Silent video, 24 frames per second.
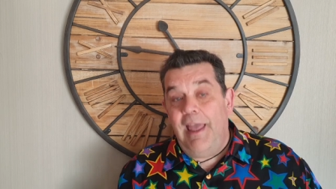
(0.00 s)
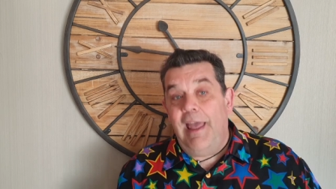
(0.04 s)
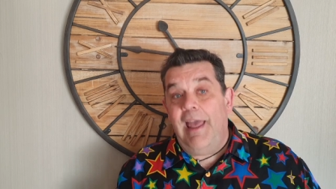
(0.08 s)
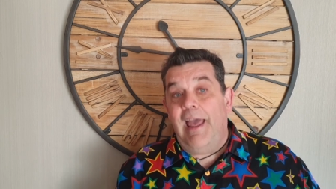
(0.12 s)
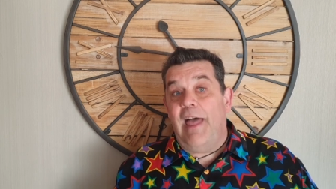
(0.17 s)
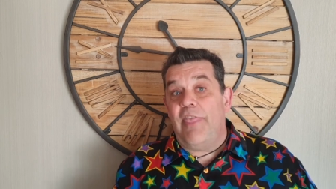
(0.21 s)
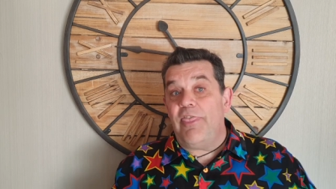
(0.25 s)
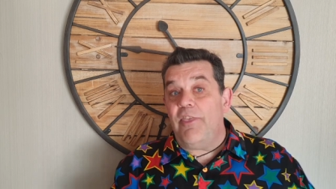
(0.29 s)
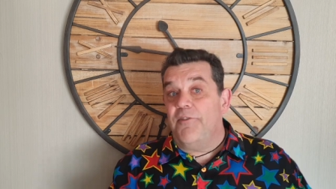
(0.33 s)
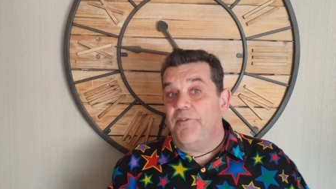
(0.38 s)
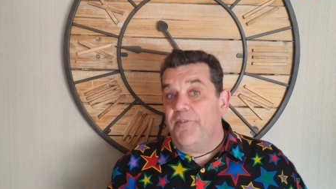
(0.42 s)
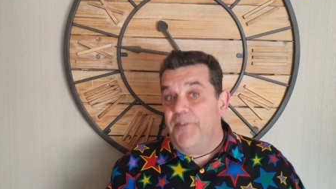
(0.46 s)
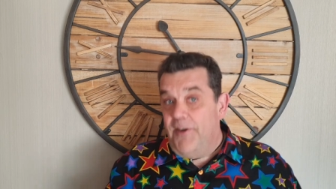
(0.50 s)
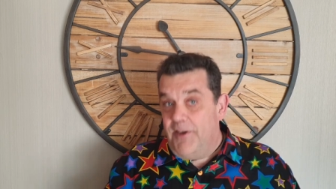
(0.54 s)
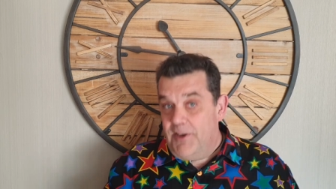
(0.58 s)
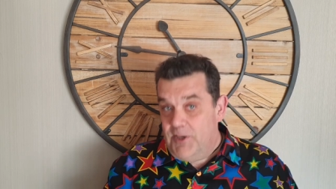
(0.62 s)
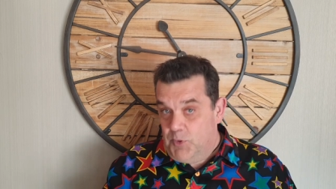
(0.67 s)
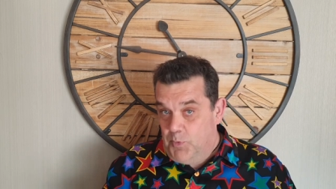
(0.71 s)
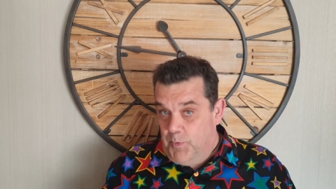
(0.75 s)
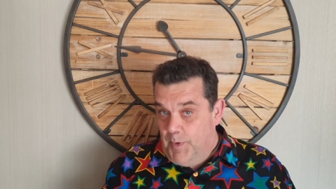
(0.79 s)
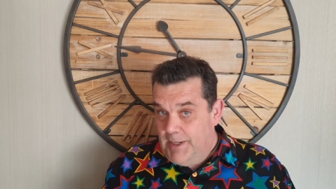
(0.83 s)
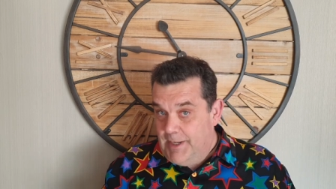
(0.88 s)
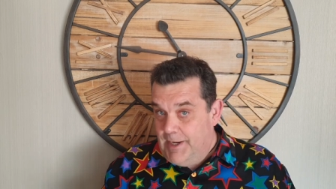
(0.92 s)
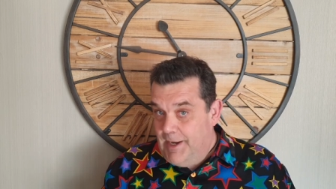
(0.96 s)
And the
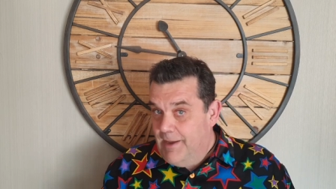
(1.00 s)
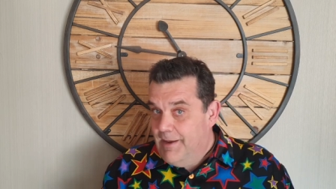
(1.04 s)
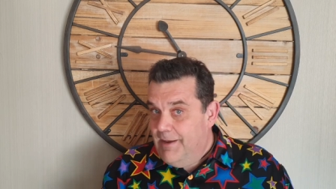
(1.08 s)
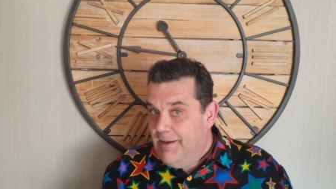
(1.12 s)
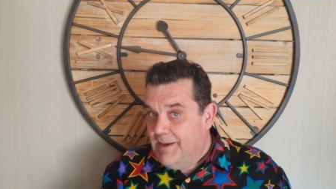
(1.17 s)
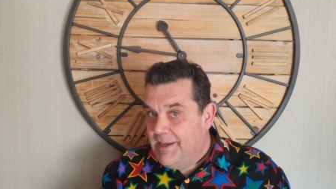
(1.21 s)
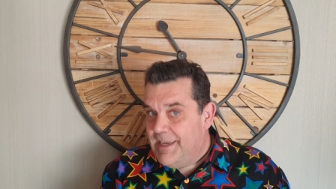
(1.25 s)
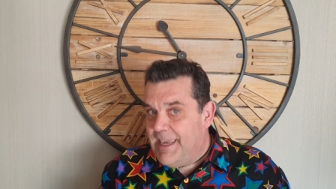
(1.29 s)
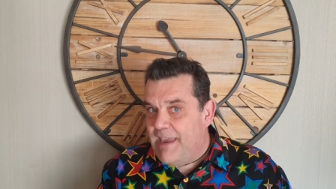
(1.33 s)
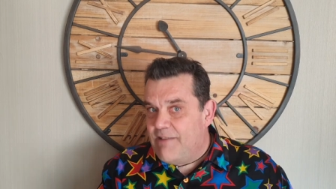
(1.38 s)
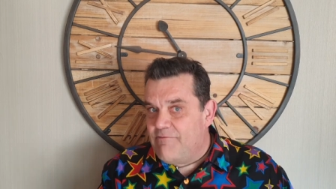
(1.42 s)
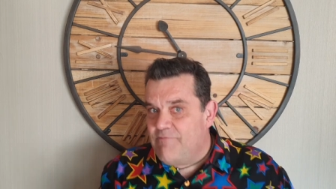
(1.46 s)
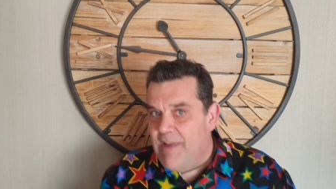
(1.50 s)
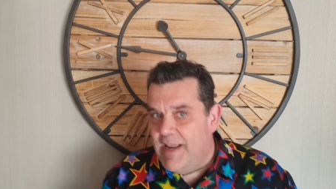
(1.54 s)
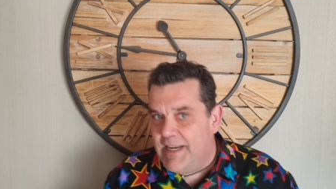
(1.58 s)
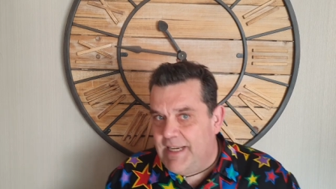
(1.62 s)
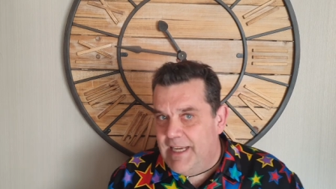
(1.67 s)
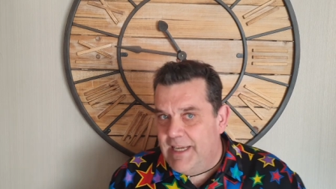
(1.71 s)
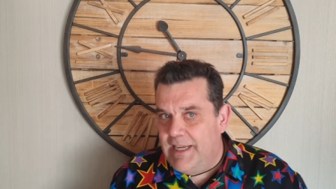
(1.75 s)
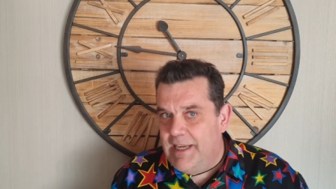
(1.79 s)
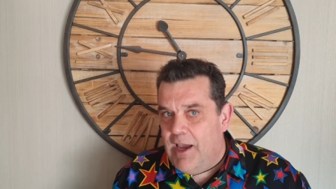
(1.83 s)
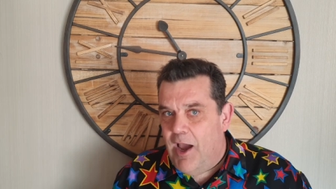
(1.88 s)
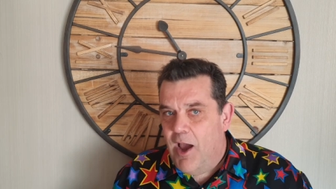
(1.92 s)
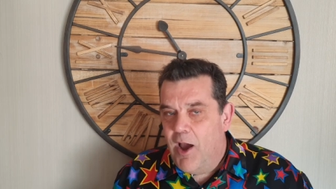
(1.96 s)
first winner, get
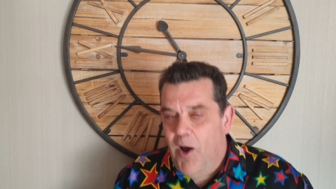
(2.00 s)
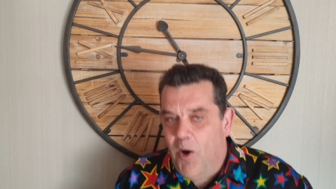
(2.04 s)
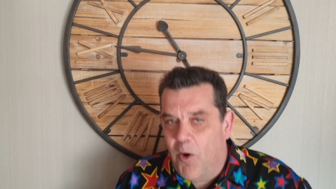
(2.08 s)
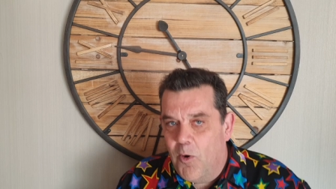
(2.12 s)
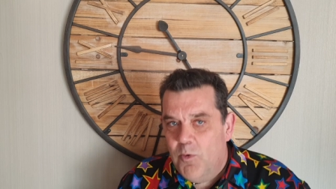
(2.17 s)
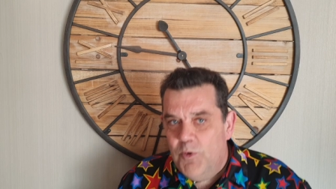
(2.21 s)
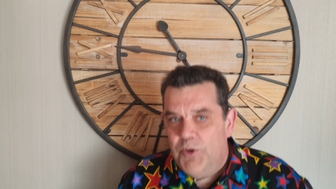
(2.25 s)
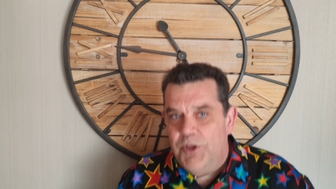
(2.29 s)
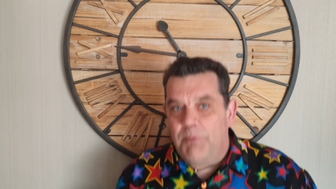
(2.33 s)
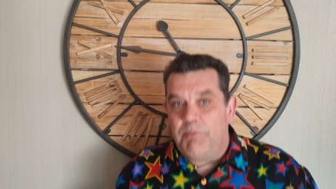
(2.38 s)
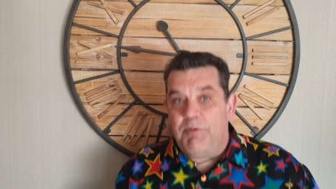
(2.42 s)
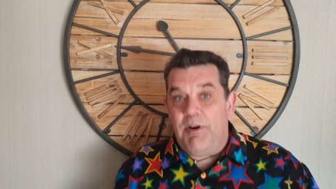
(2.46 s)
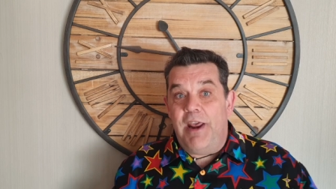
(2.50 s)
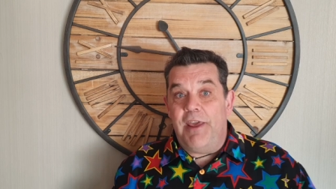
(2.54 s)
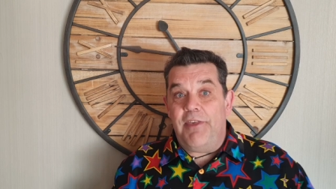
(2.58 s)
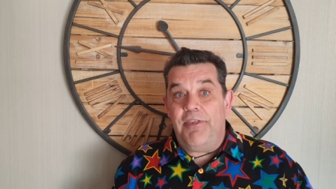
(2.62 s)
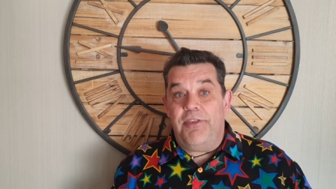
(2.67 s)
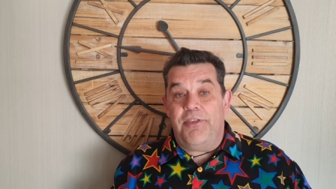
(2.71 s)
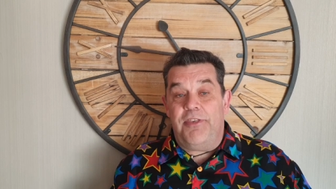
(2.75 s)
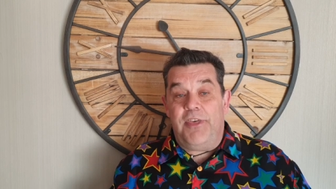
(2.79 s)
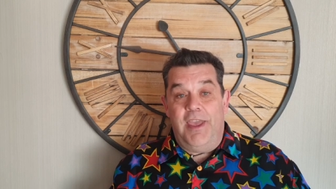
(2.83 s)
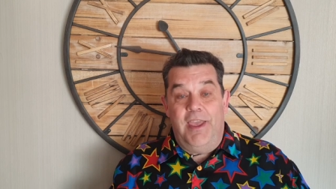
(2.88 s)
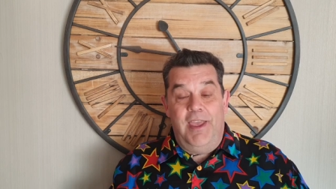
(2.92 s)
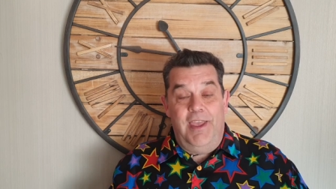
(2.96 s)
ready, hold your breath,
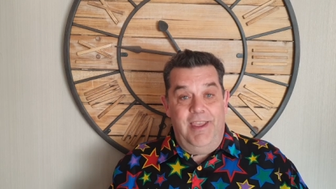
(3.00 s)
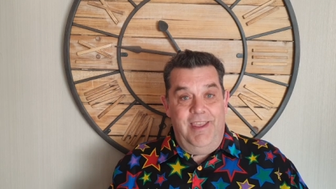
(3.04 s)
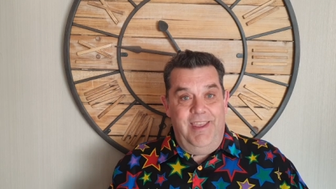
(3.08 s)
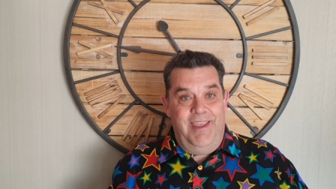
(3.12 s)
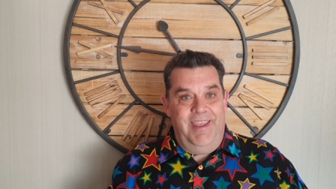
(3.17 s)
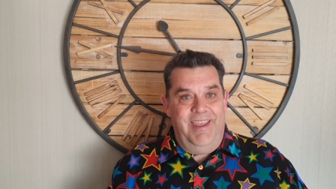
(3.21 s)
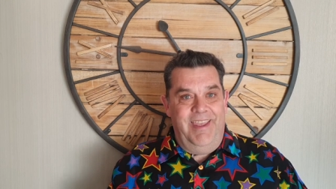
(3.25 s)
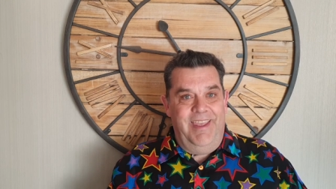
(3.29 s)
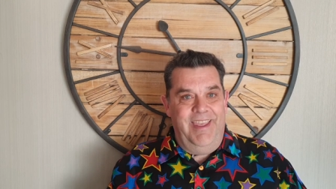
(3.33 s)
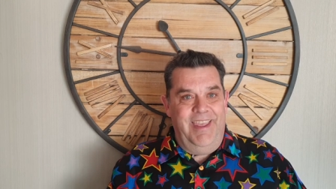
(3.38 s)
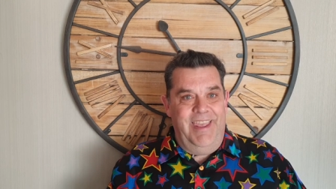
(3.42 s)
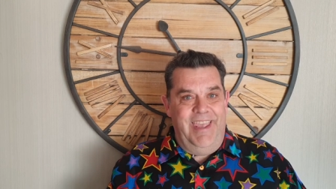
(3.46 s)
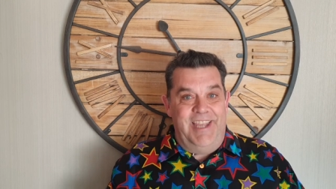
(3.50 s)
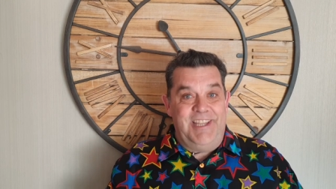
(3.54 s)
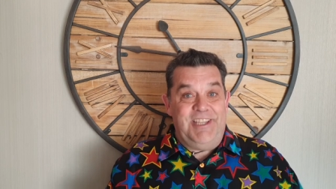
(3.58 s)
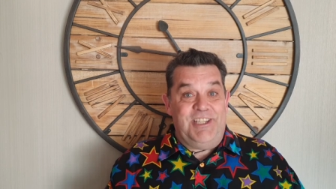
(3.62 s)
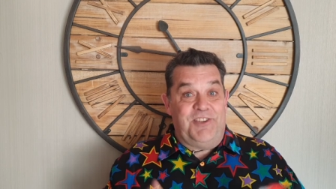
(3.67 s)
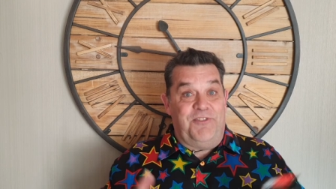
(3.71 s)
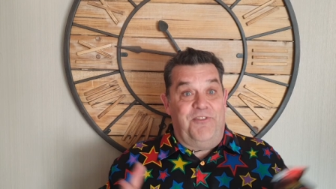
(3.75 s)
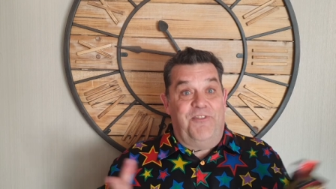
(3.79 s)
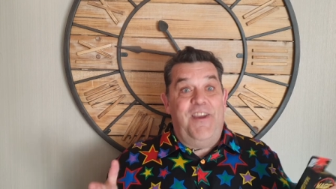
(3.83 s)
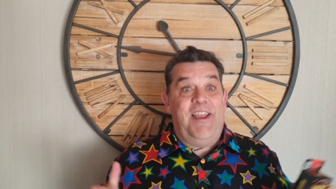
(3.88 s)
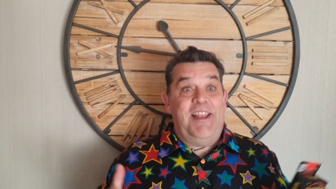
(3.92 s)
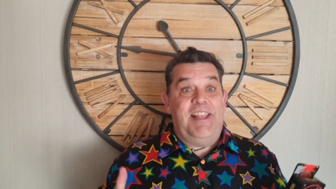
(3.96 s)
it's
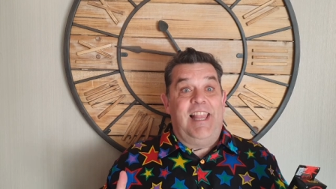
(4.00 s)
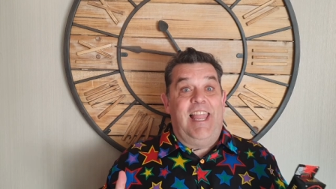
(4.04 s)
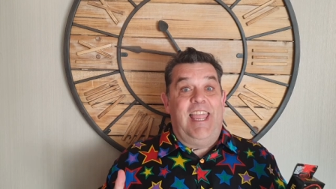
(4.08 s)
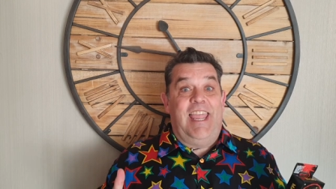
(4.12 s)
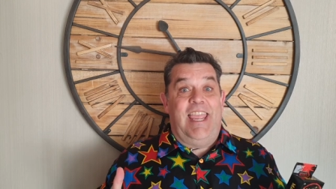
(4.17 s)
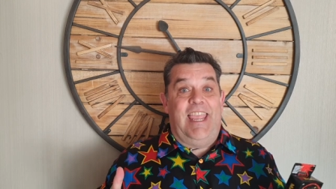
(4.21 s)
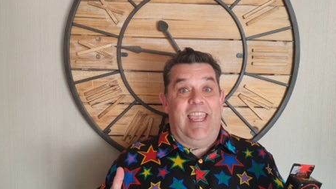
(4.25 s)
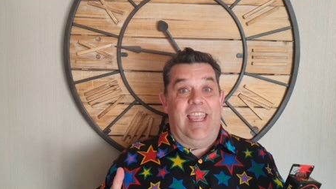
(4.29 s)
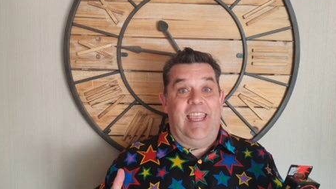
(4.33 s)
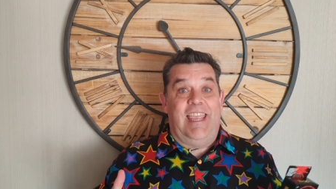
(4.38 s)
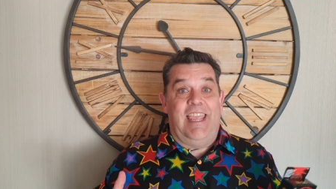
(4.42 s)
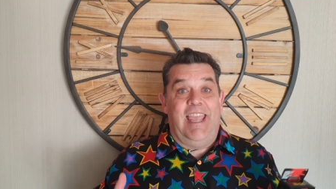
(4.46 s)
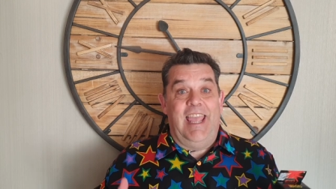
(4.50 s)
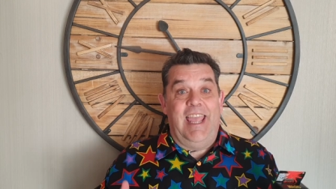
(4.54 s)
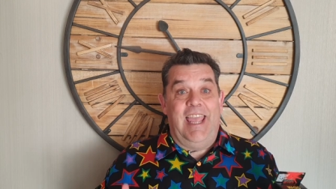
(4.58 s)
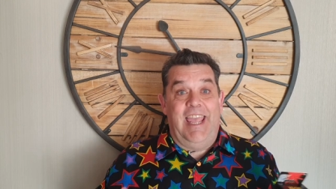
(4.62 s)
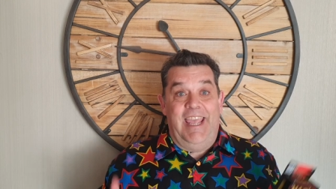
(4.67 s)
Finley.